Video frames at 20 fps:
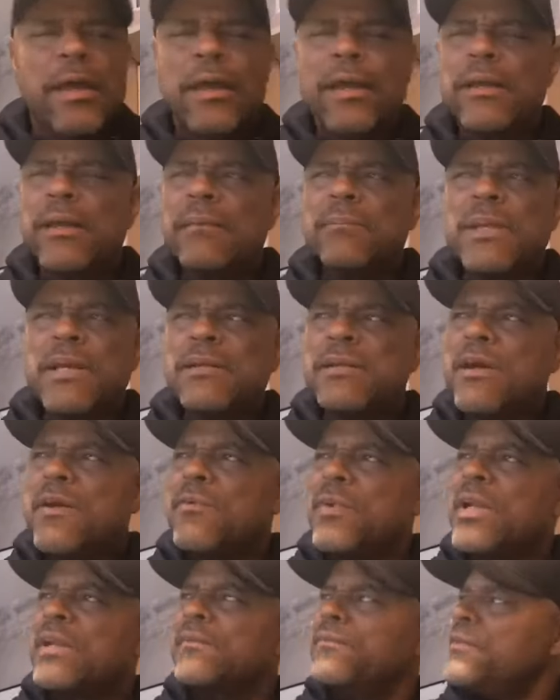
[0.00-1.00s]
And I'm like, yo,
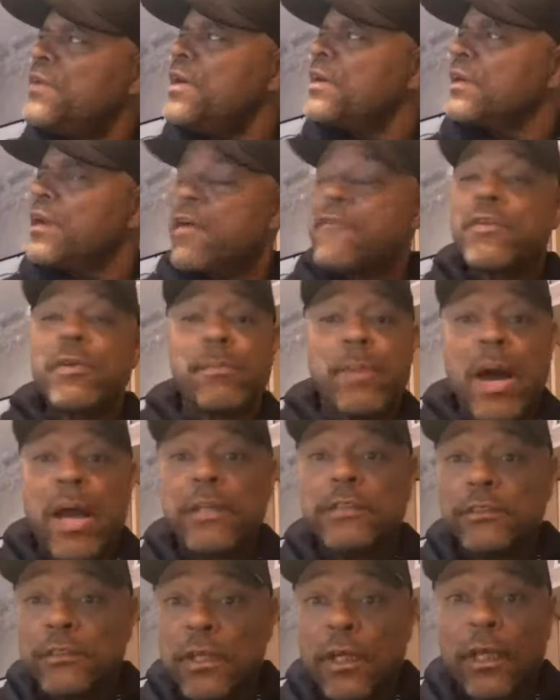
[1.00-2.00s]
what the fuck? And
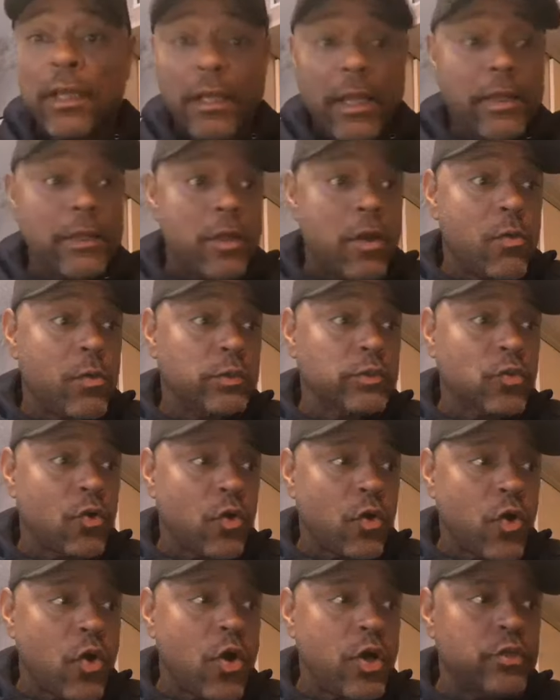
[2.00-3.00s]
everybody's looking like, yo, what's
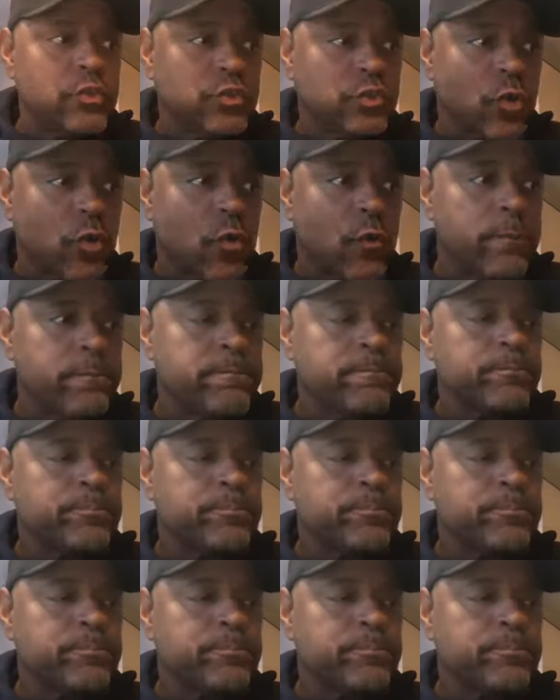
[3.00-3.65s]
going on? So